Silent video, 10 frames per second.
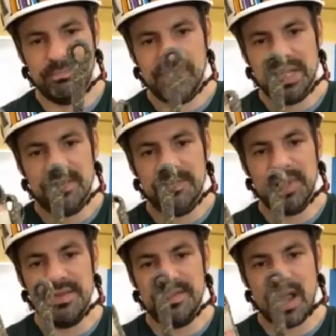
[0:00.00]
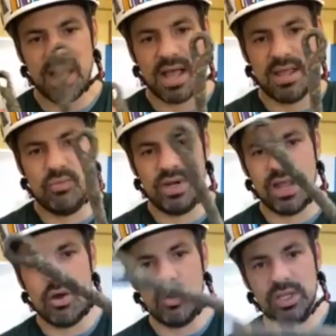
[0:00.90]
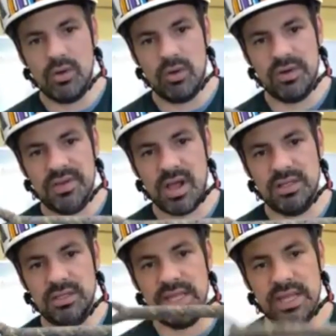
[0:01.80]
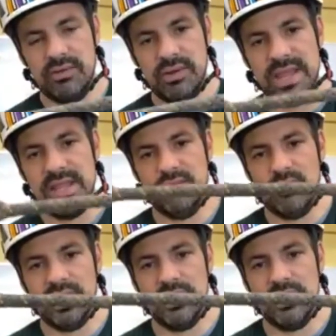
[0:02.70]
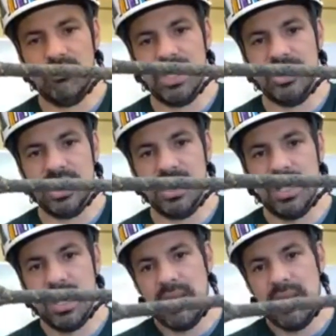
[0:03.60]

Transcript: spliced eye, when I hold it horizontally, it remains really rigid